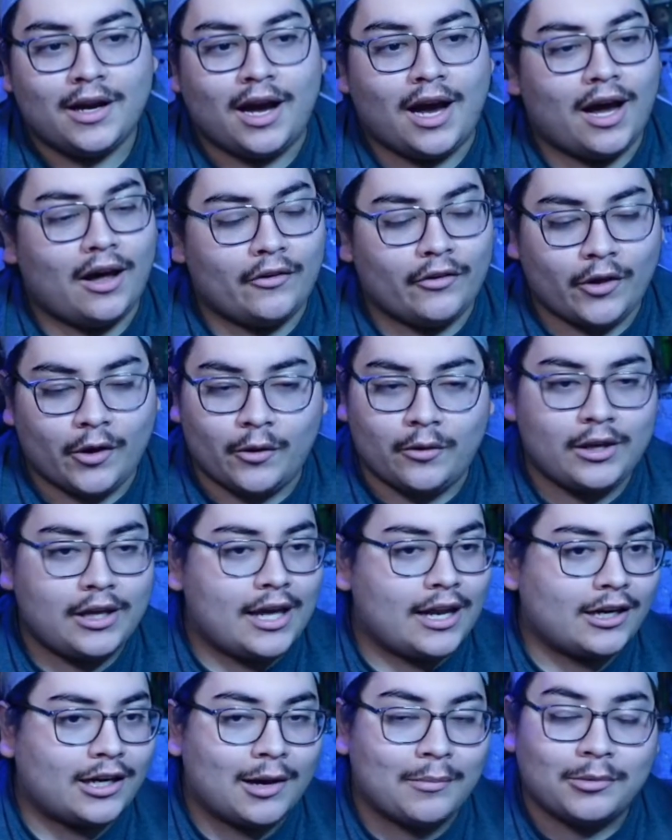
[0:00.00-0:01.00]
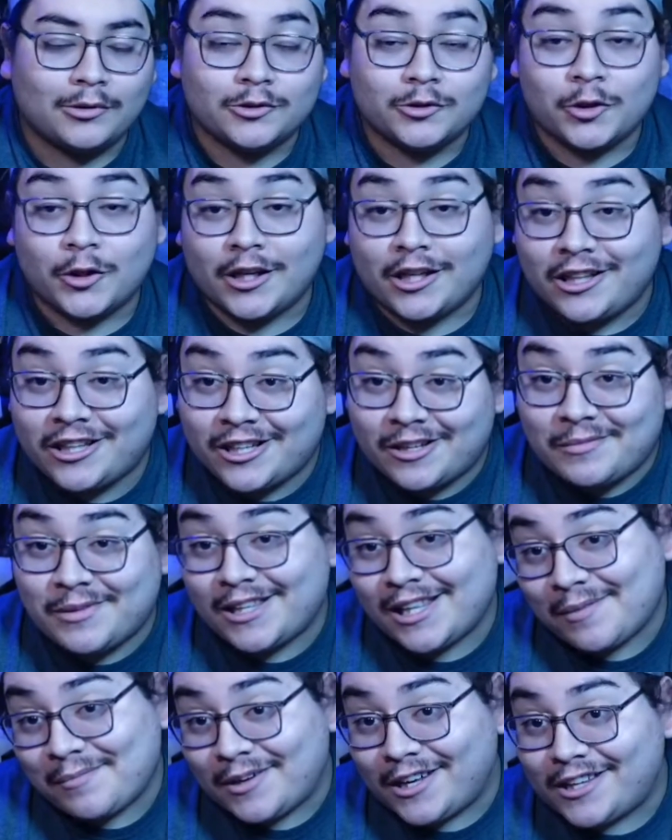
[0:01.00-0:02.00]
although he had a couple drinks, I
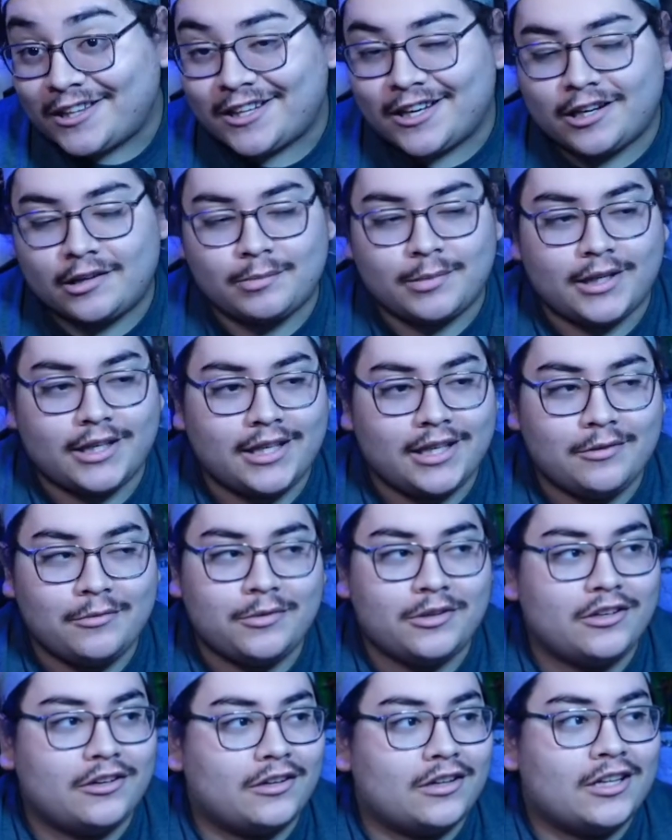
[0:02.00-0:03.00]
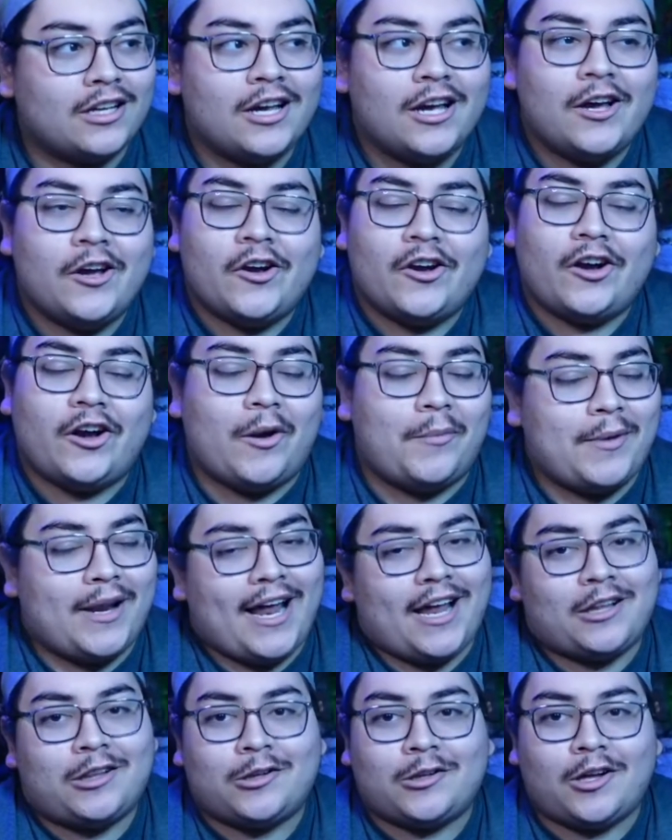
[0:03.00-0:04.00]
mean, that makes sense, but he was just coming
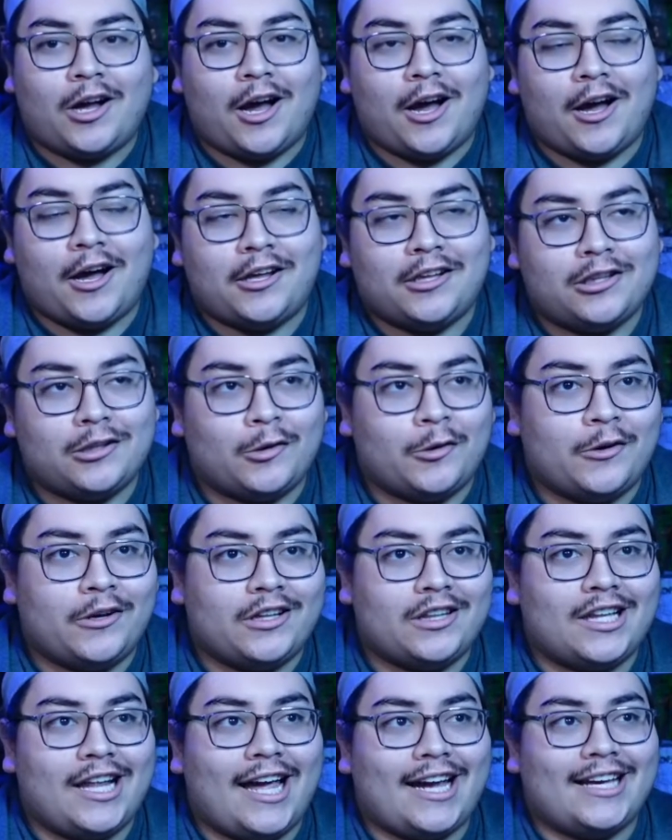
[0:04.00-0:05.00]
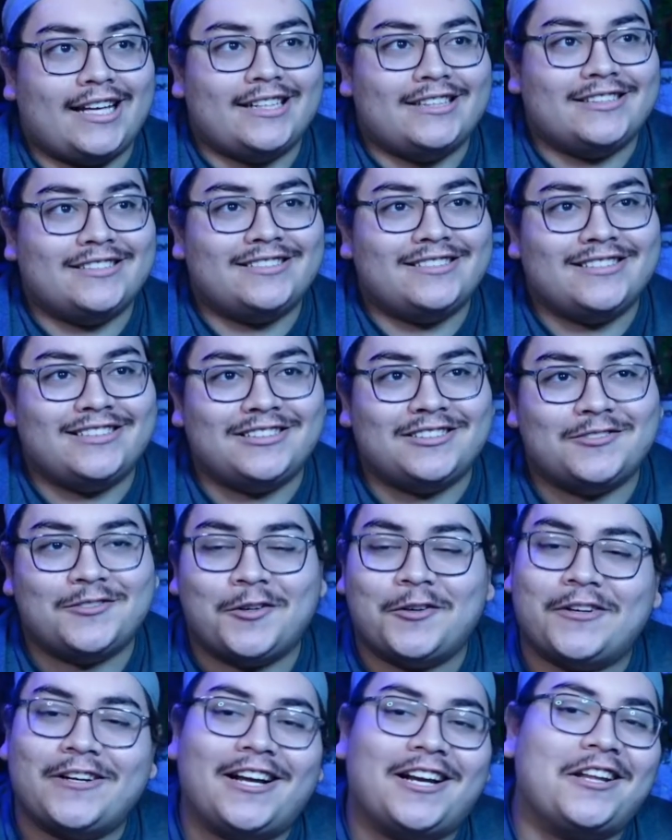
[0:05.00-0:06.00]
at Soren's neck, and just seeing
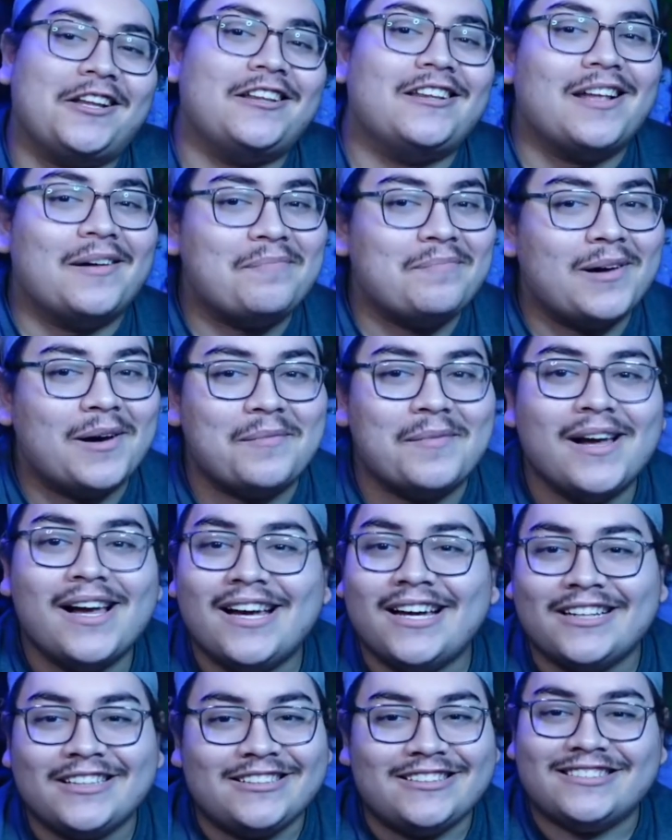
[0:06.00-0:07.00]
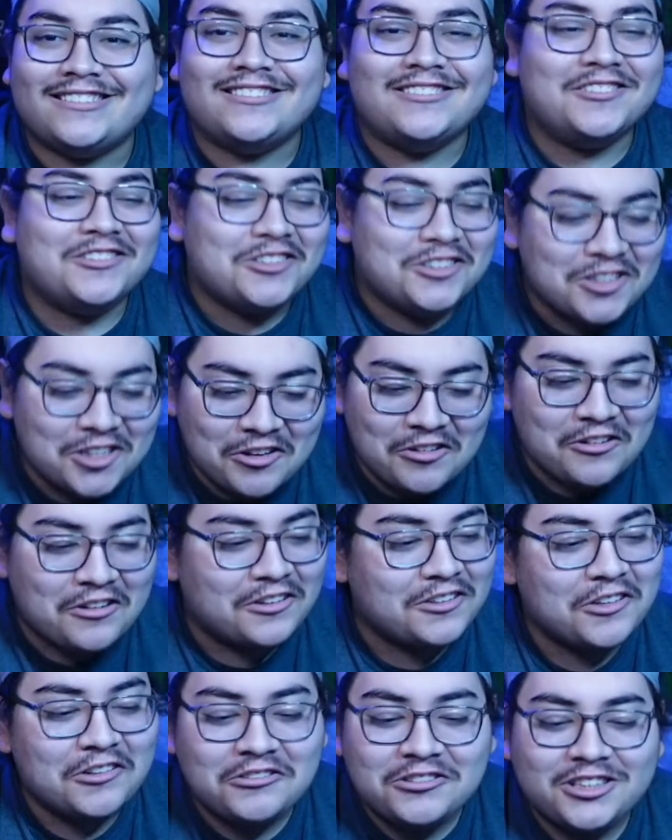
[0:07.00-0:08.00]
Soren kind of step up, just no
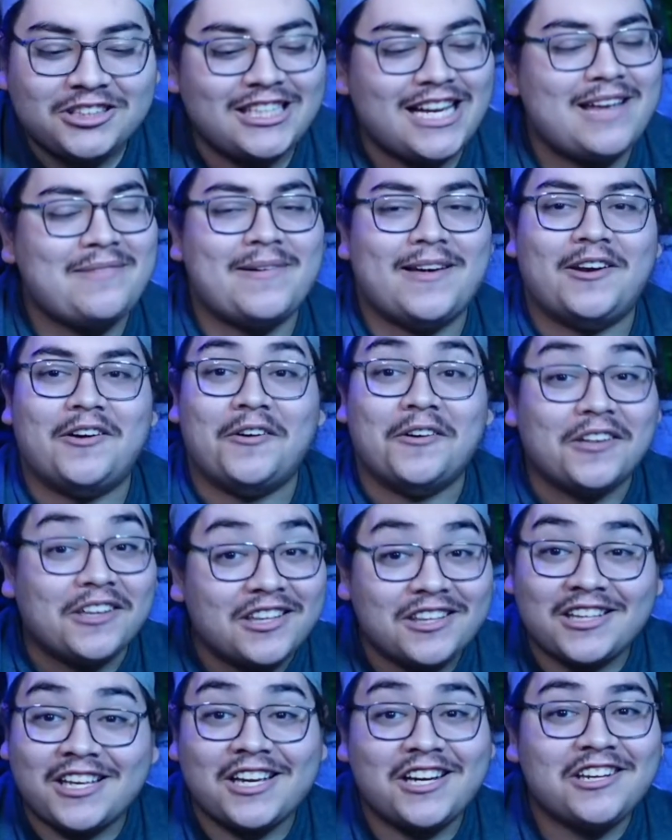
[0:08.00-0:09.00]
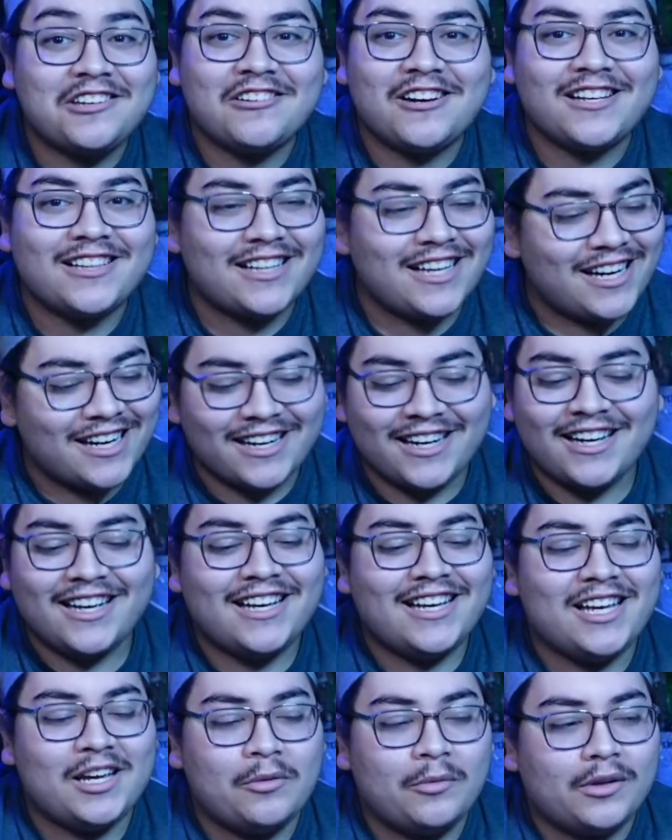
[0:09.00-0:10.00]
shame at all. His kid's right there,
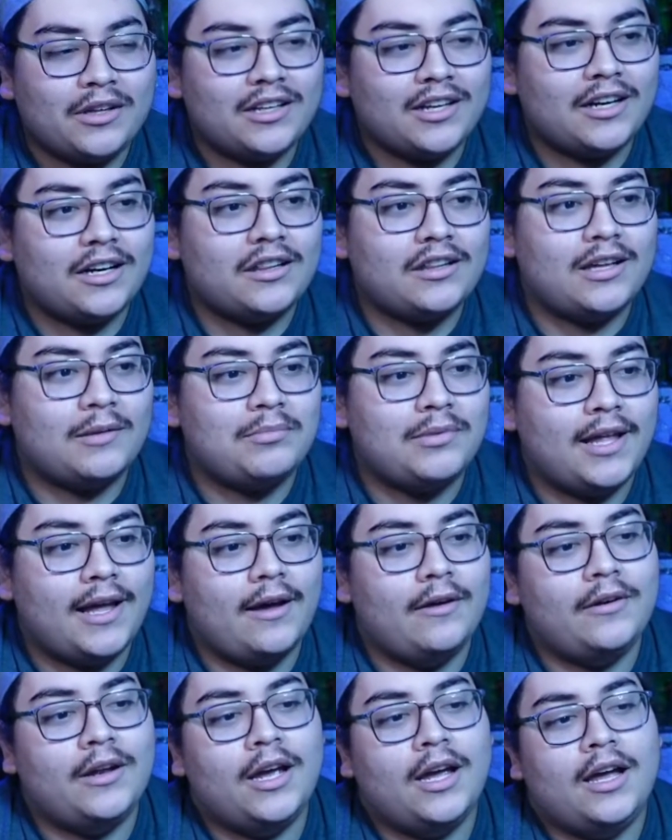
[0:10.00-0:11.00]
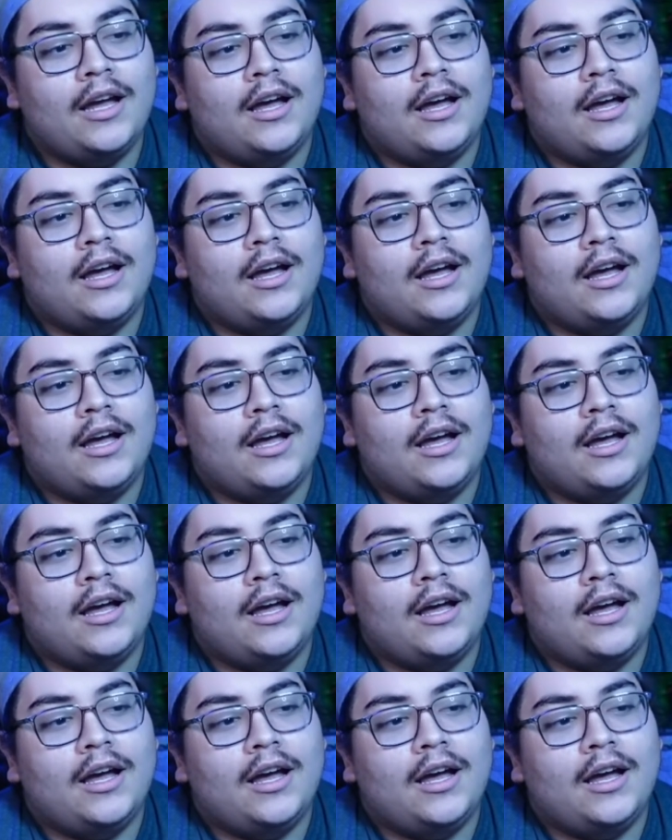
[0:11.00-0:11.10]
he wasn't going to step down.